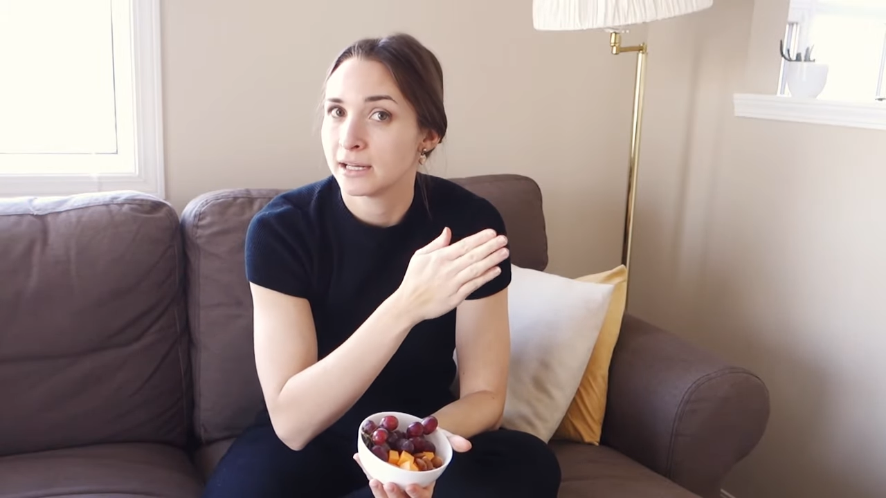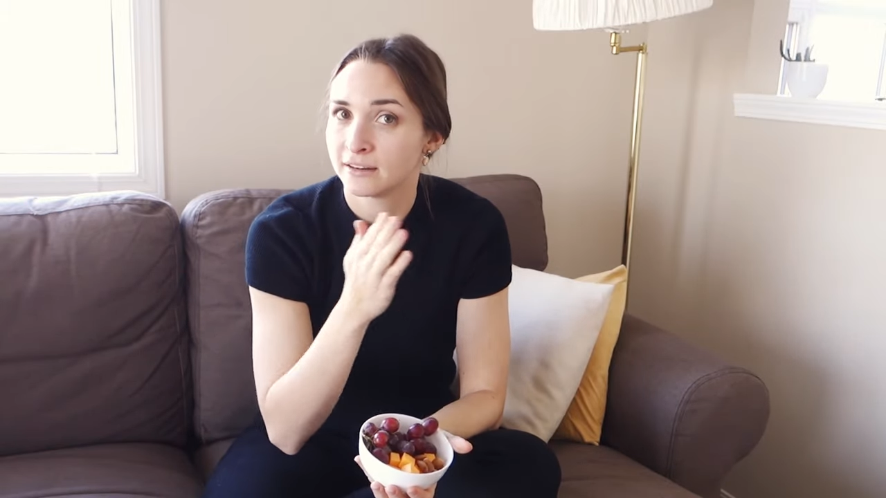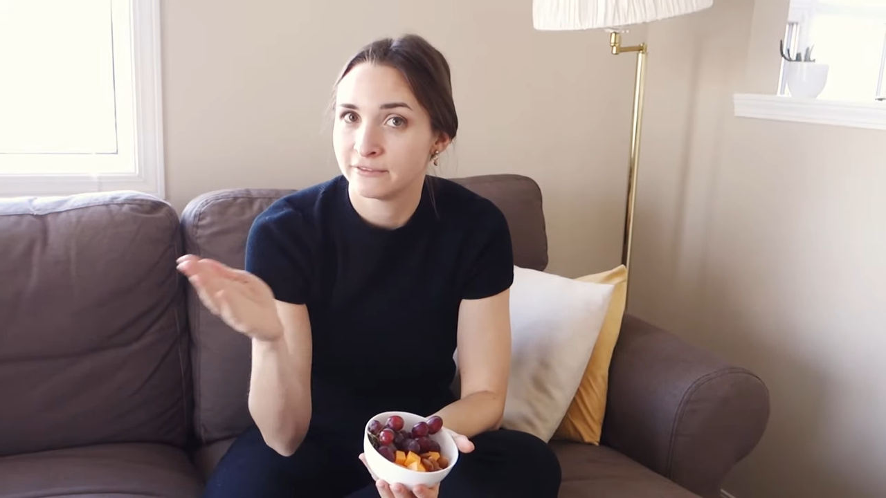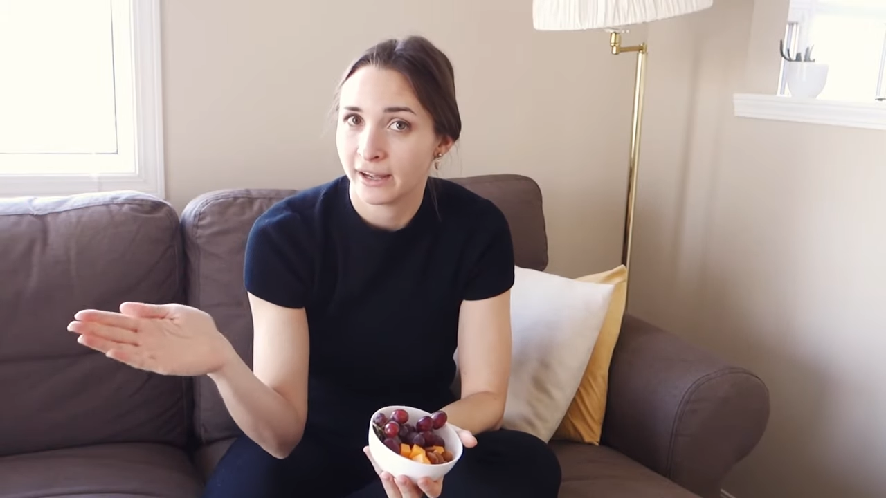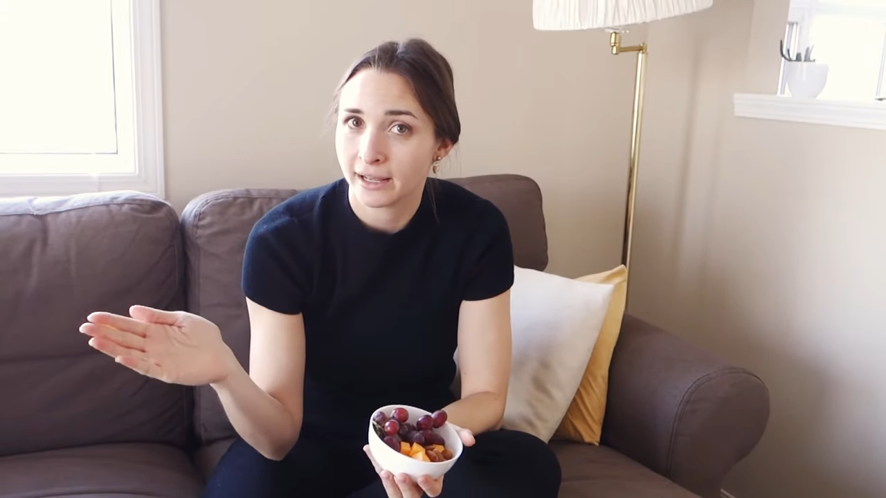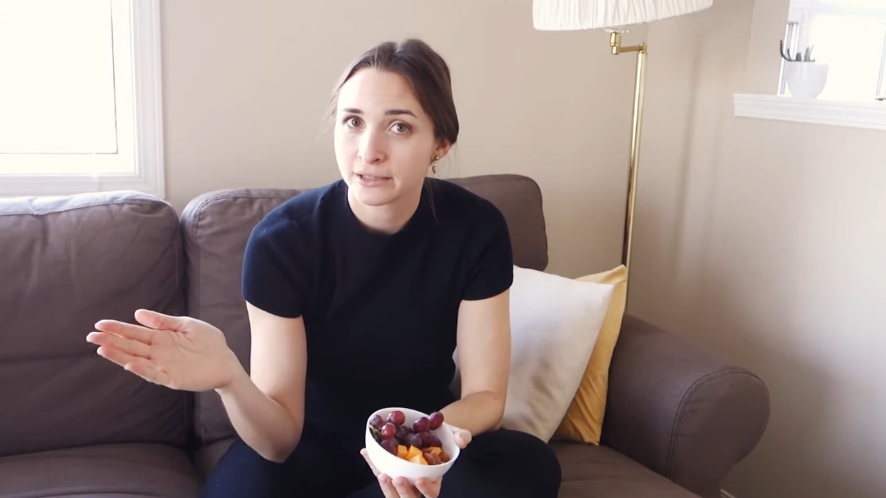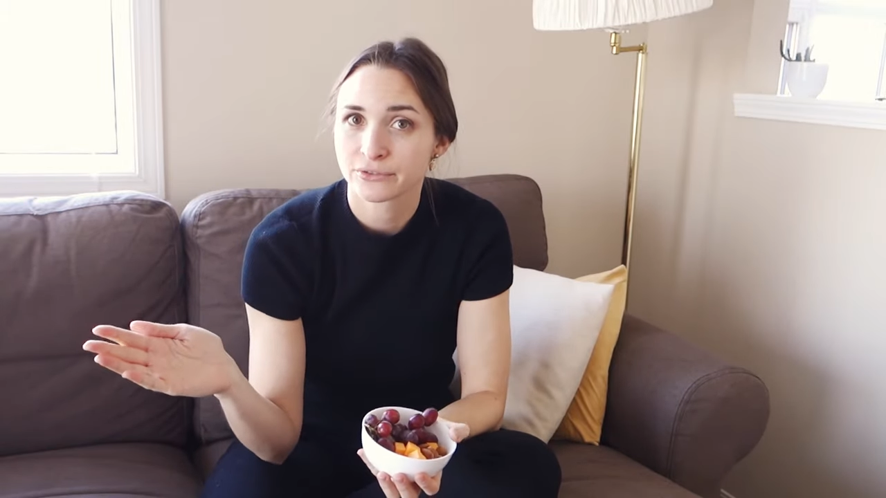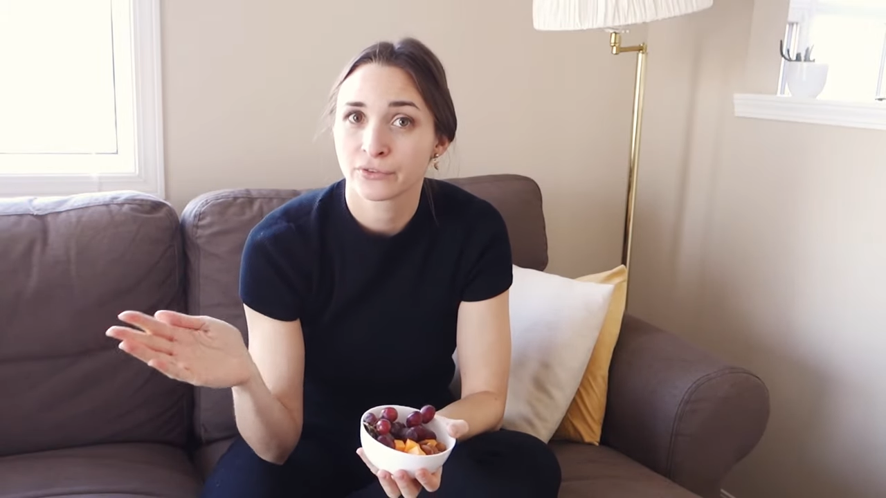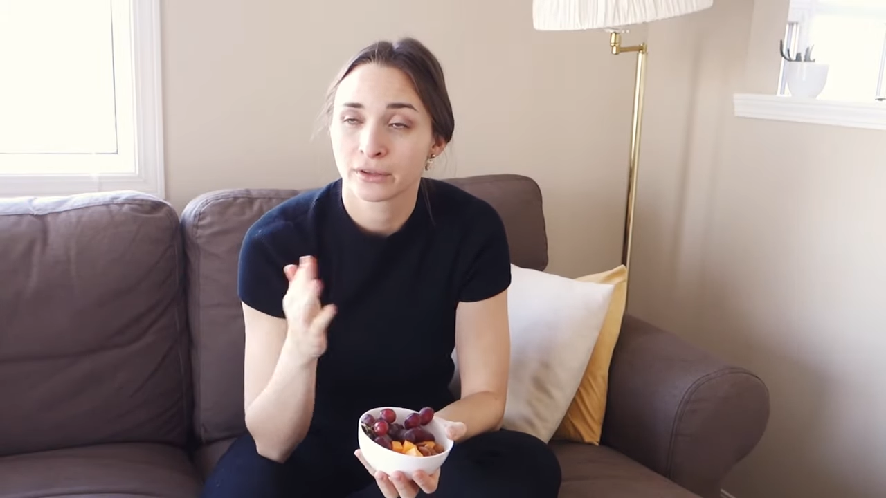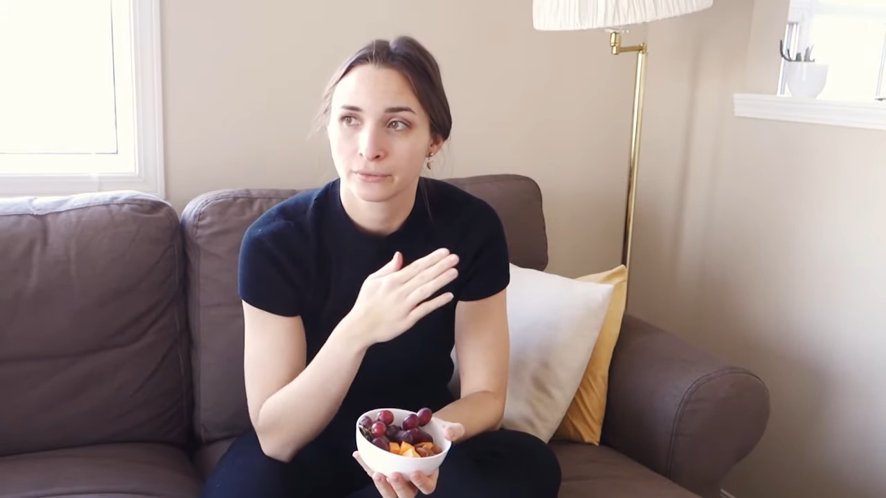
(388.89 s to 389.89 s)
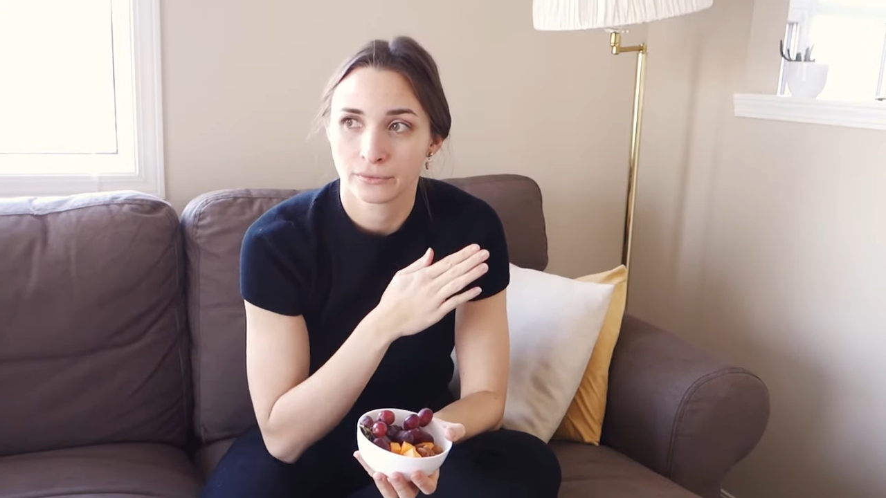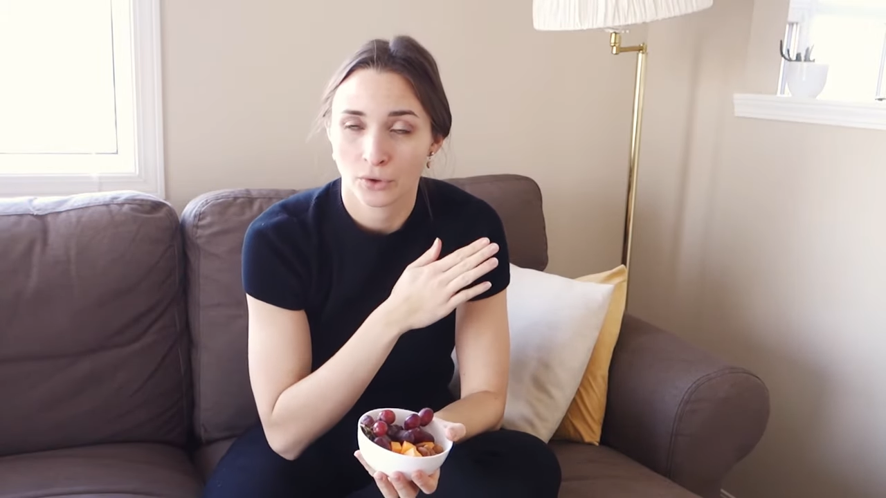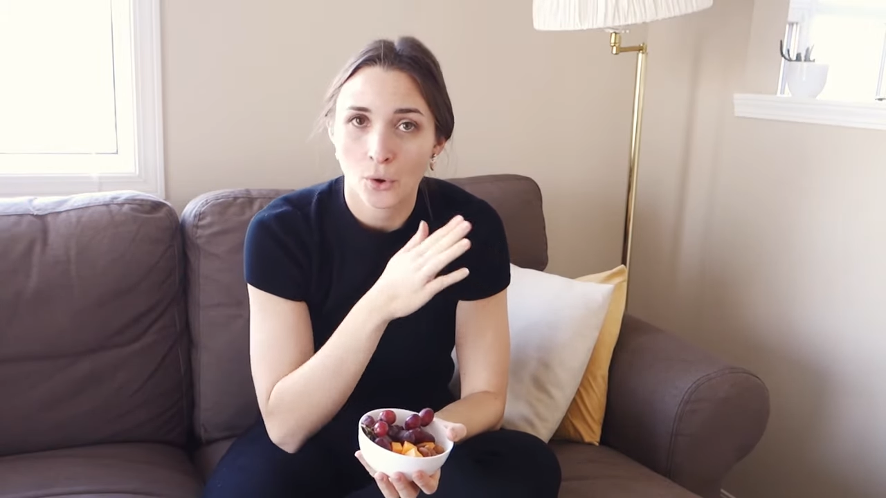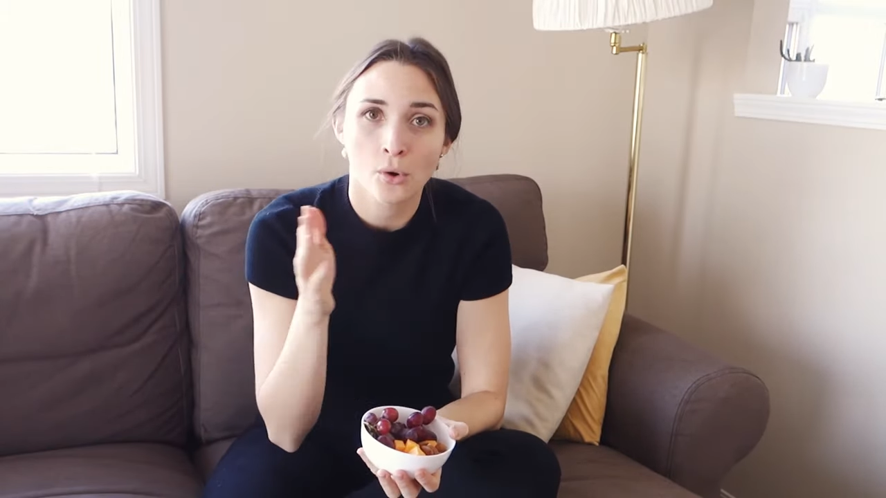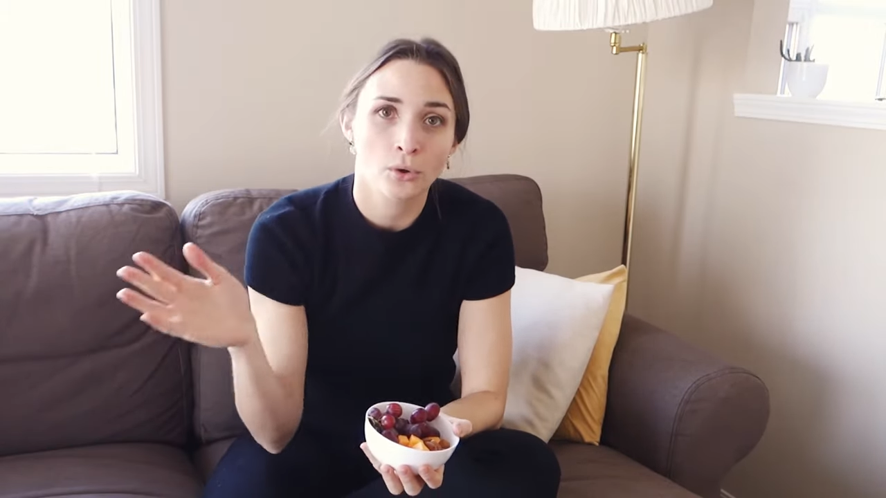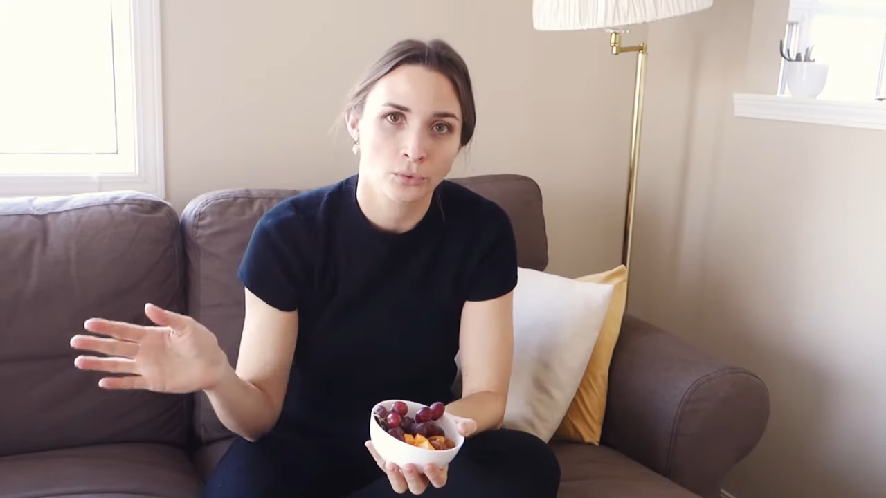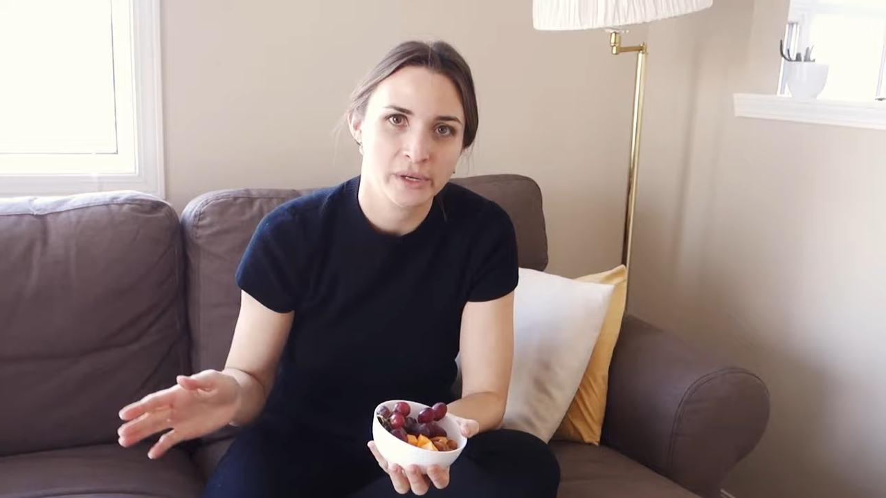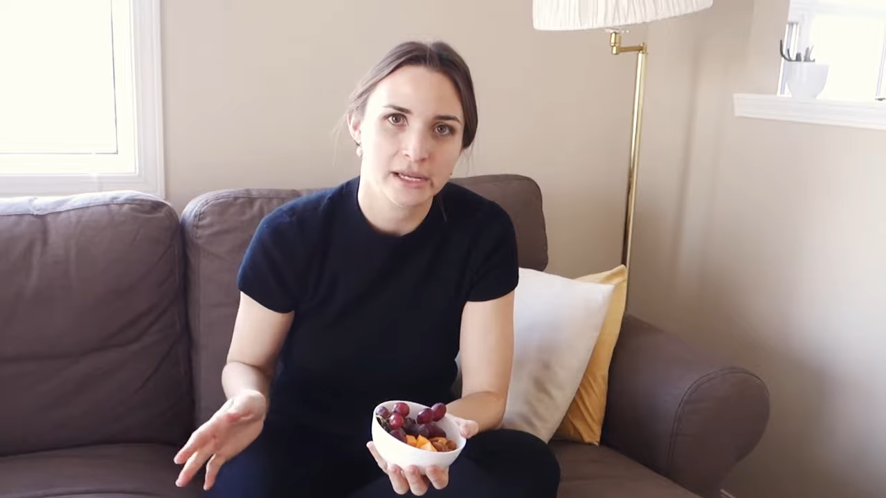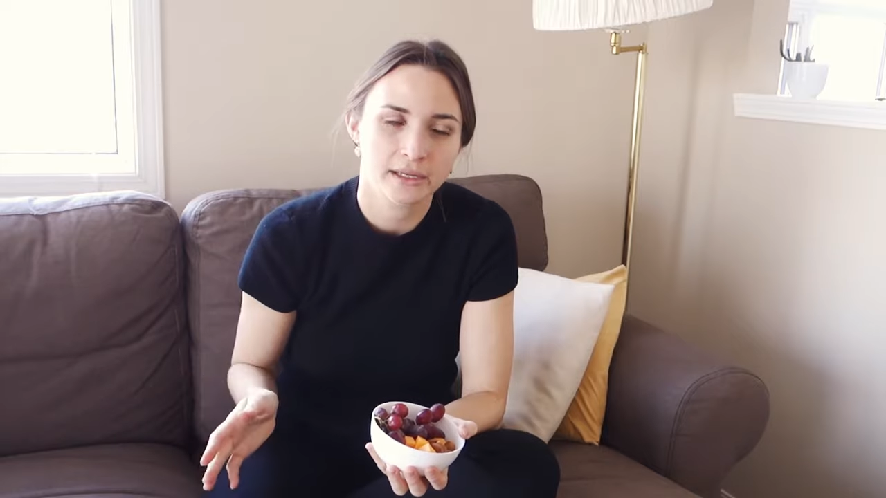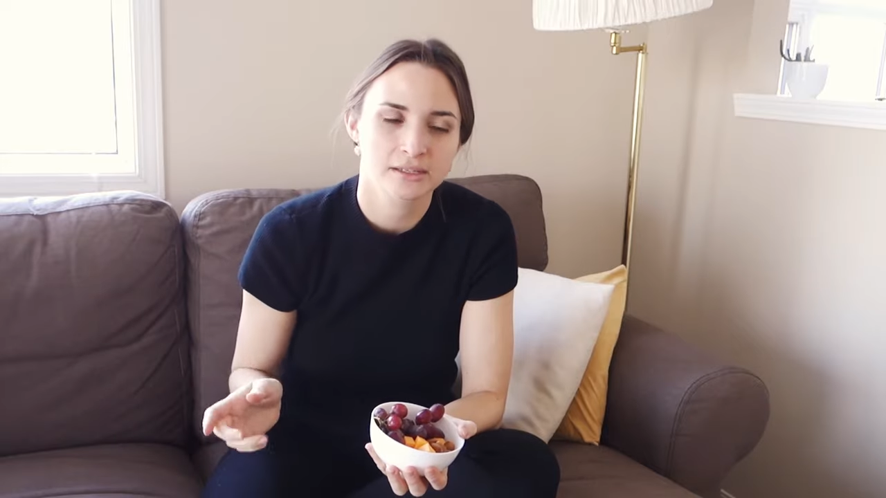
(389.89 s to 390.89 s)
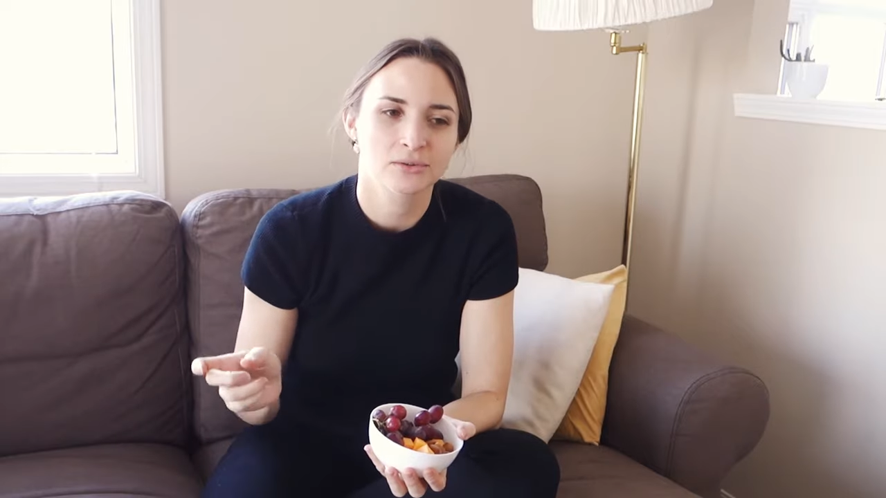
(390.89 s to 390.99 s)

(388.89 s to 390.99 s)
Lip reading: in advance for the whole week.